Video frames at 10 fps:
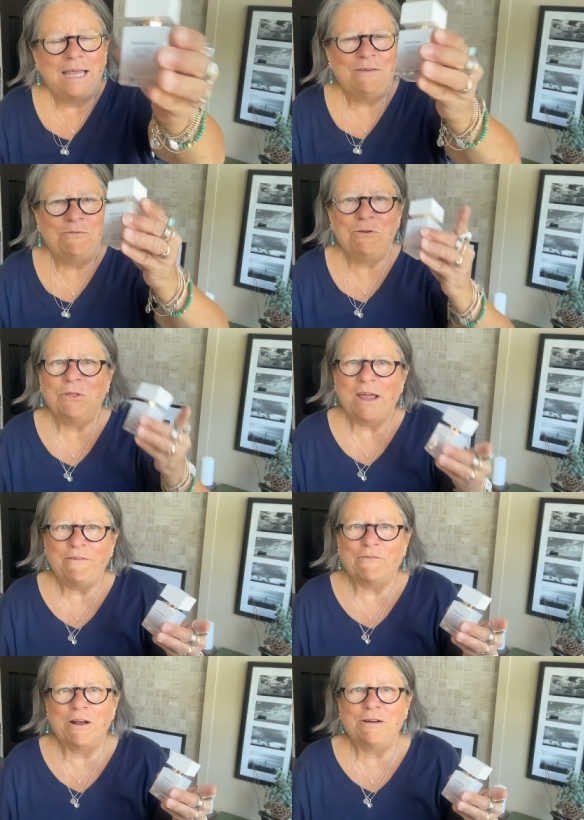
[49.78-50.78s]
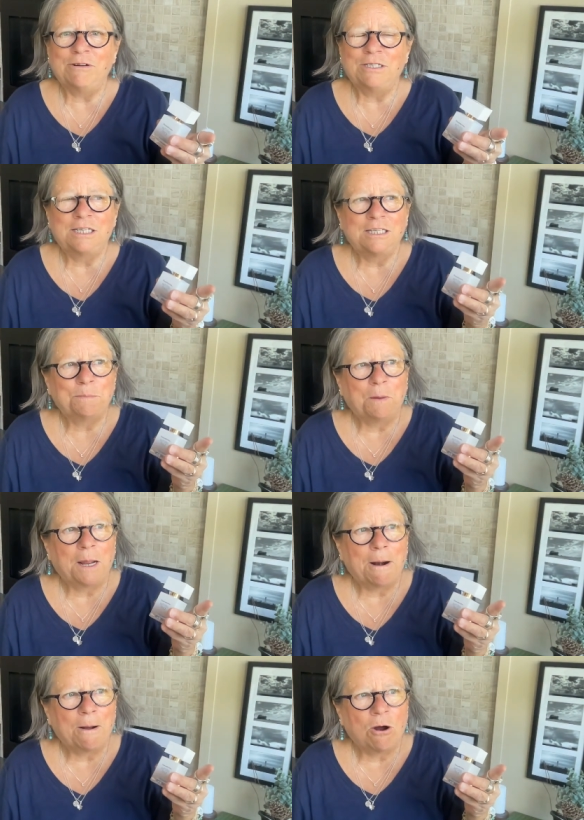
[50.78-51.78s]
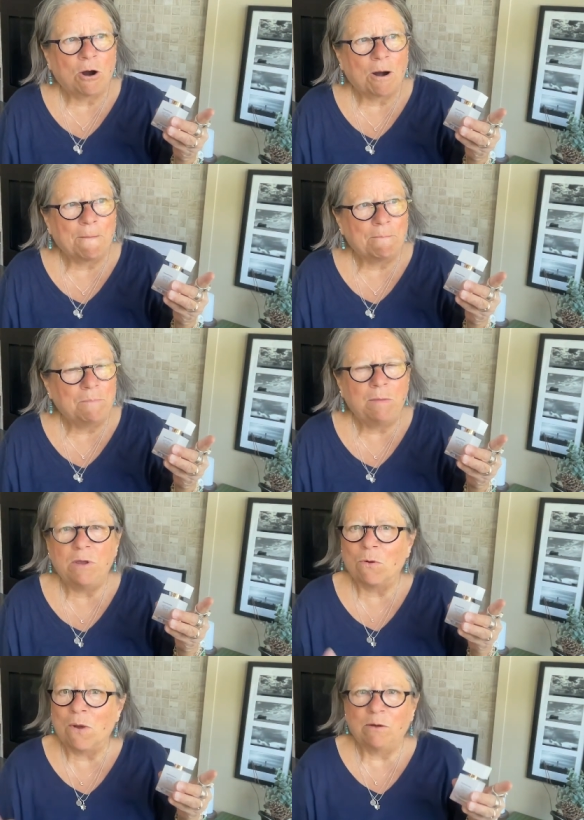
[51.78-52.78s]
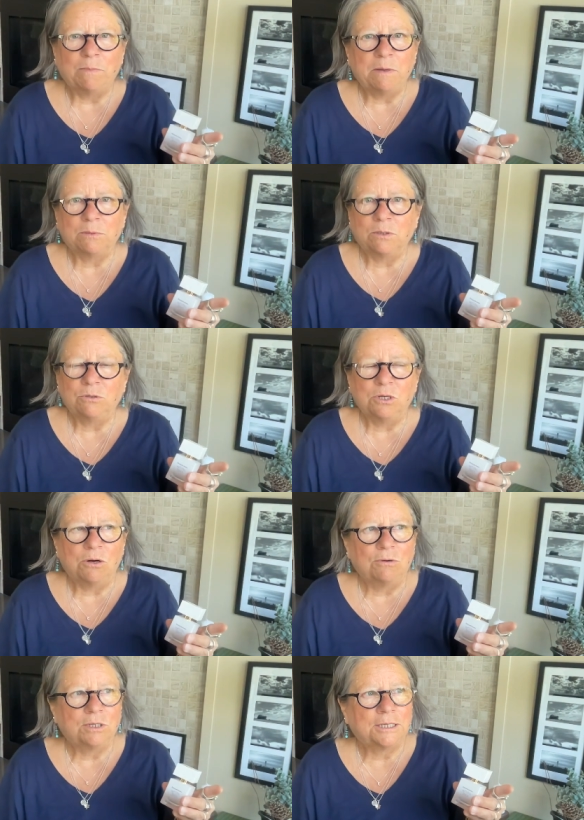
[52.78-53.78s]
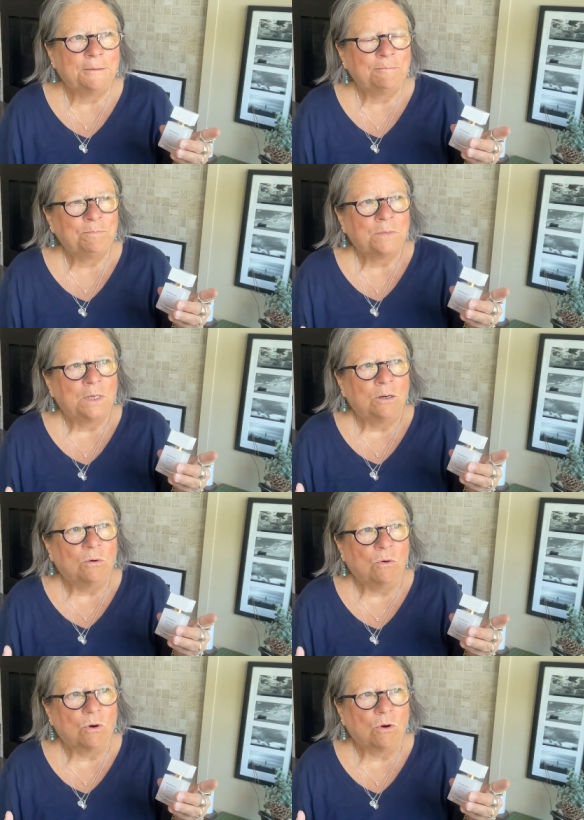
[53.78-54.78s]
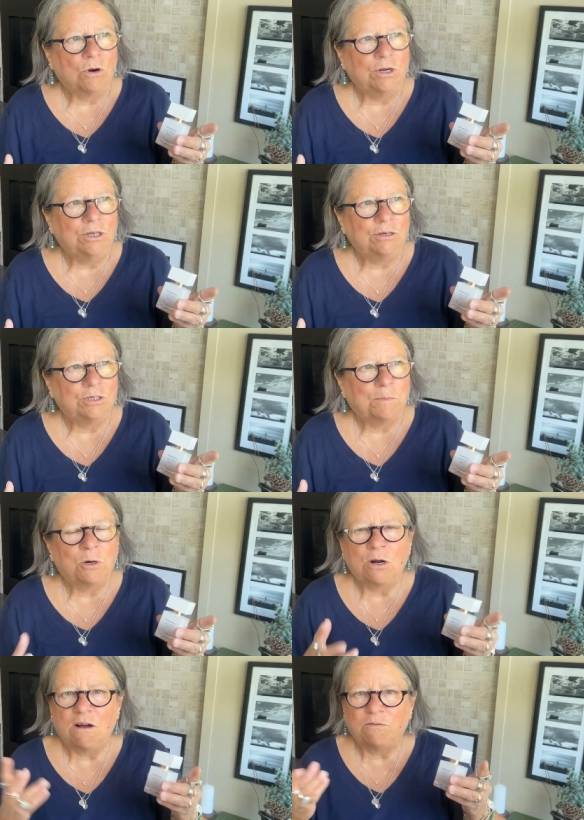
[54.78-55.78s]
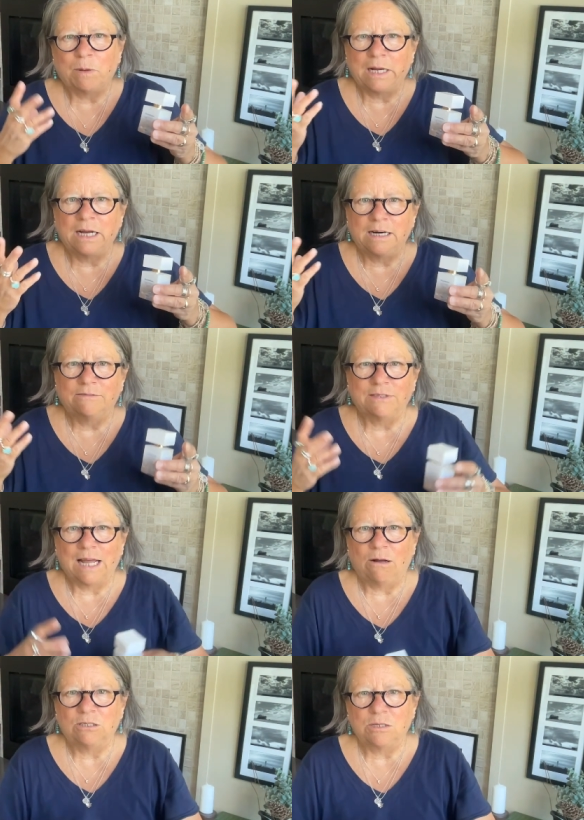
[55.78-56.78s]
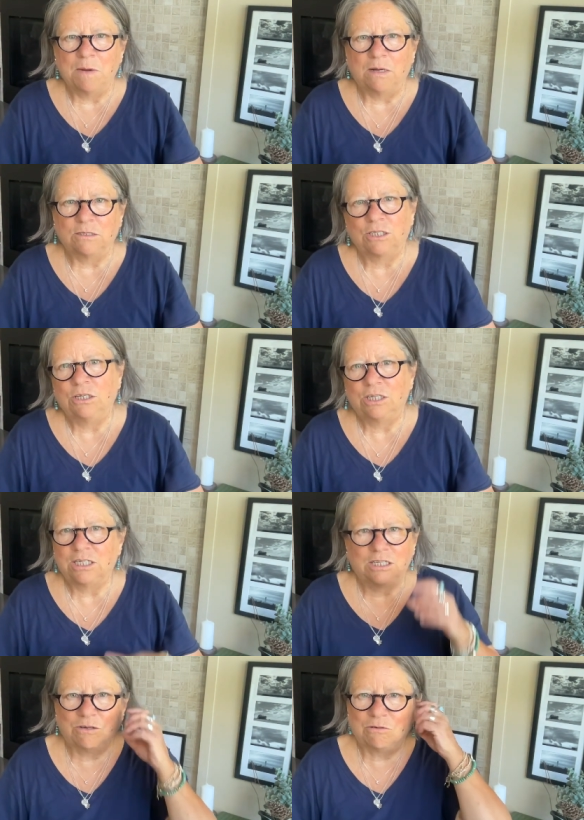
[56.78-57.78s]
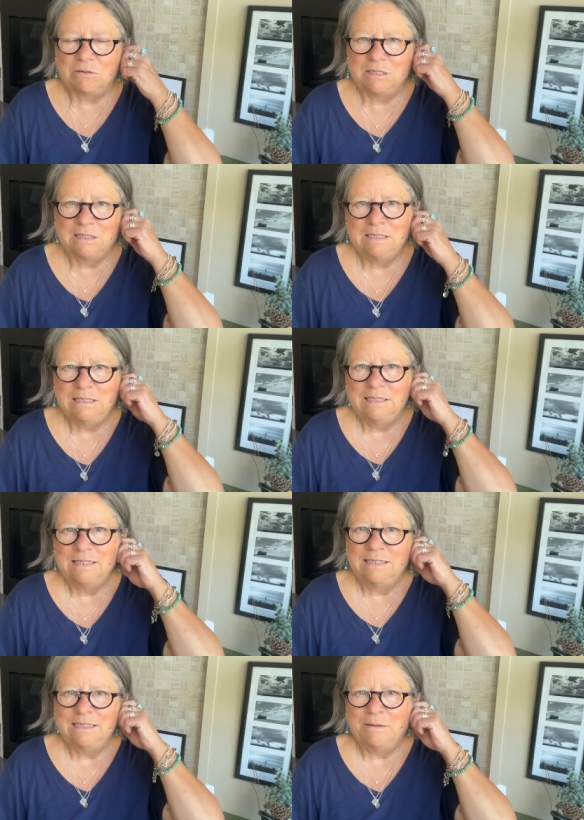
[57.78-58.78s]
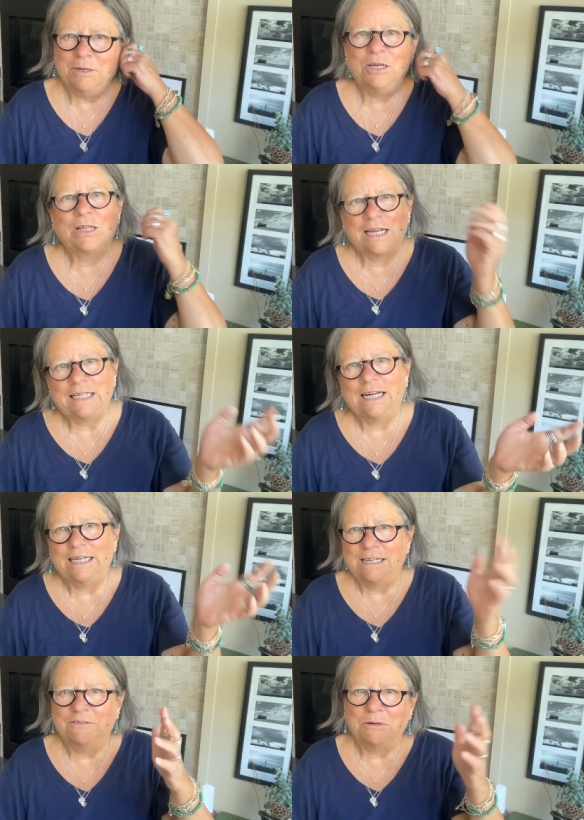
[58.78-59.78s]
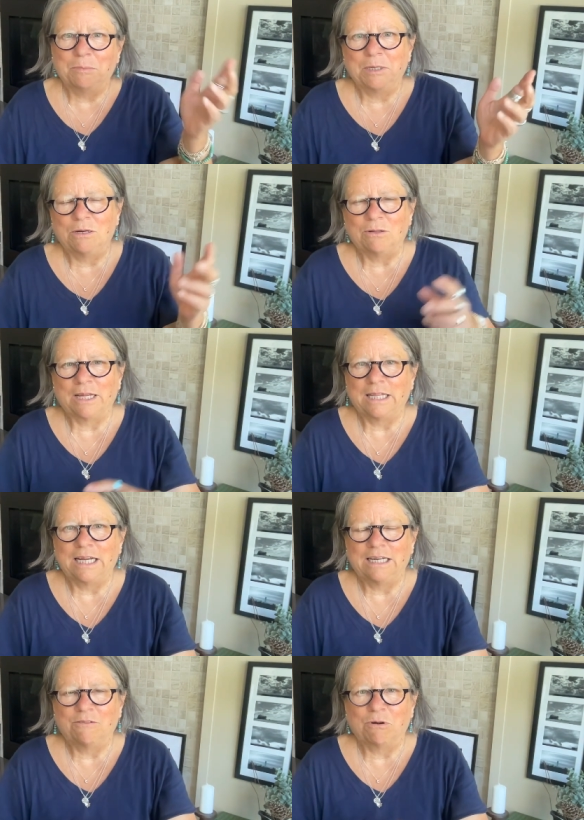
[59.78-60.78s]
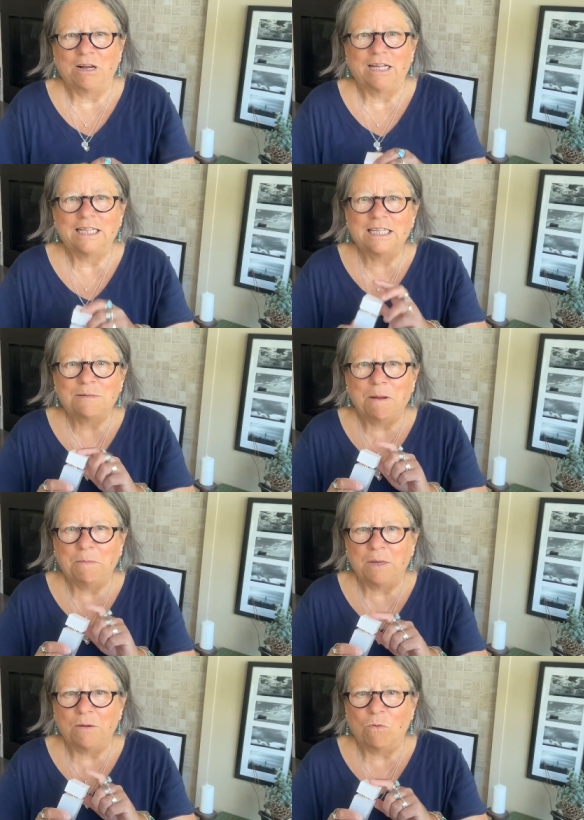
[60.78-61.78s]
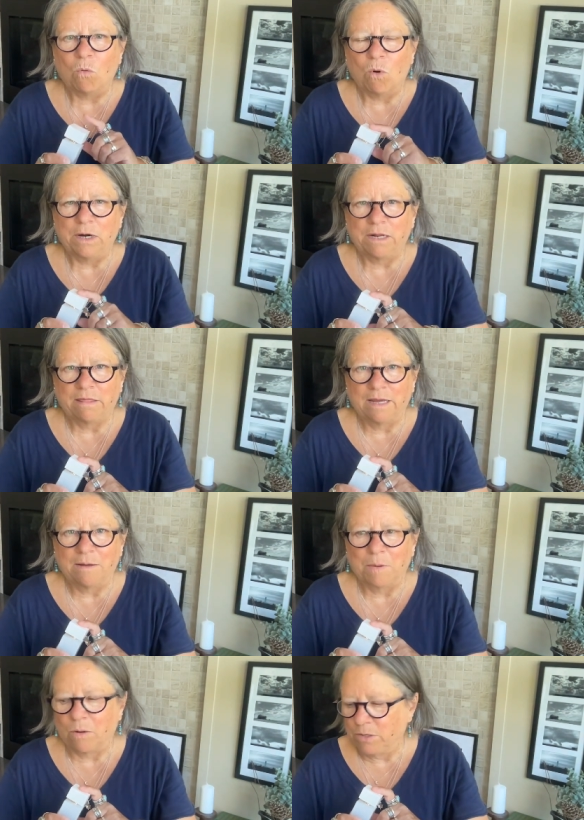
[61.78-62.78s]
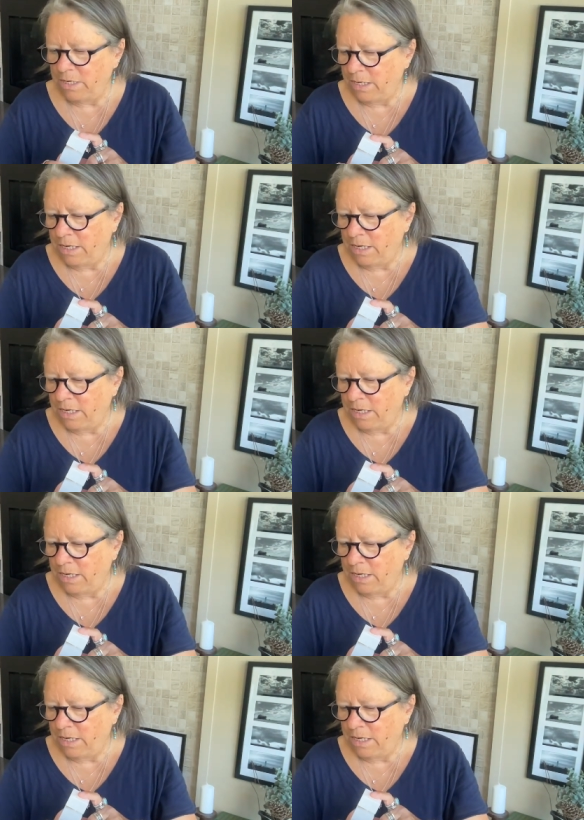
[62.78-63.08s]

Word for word: If you like fragrances but are maybe around people who don't, or you're put off by kind of loud smells and you just don't I mean, you like the idea of it, but you don't like the idea of wearing it. This might be one to think about.